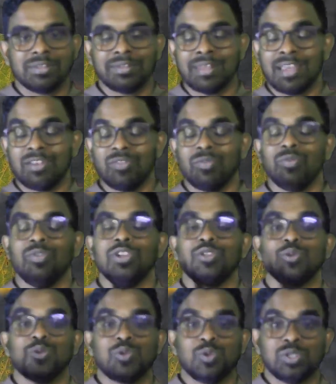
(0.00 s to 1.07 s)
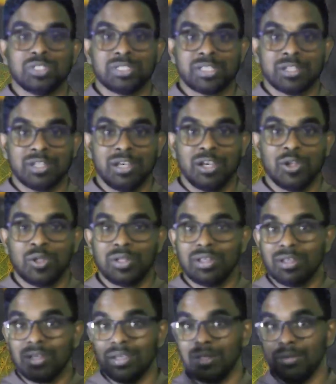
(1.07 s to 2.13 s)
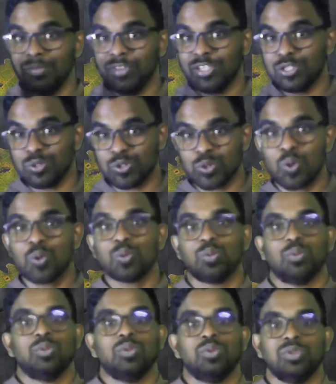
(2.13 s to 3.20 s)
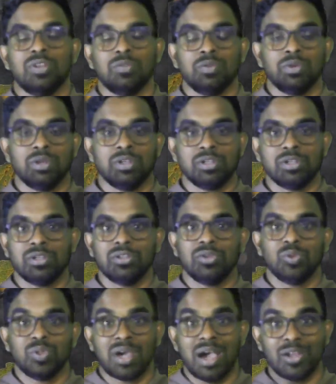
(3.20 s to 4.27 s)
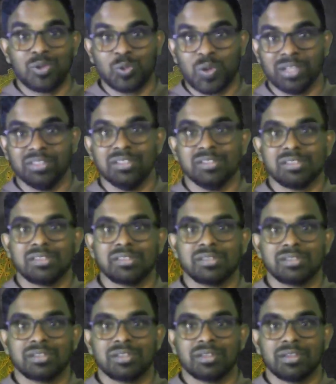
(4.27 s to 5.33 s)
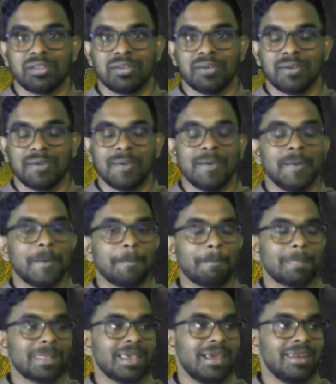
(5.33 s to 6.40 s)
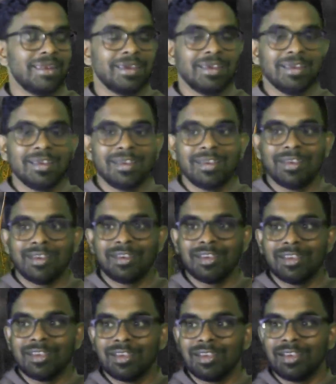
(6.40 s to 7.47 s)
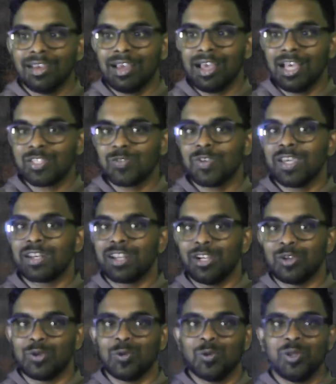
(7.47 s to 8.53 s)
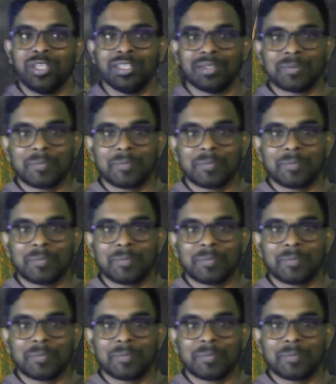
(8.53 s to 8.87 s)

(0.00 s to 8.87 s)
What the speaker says: that we should show to the world, to others. And as we are concluding,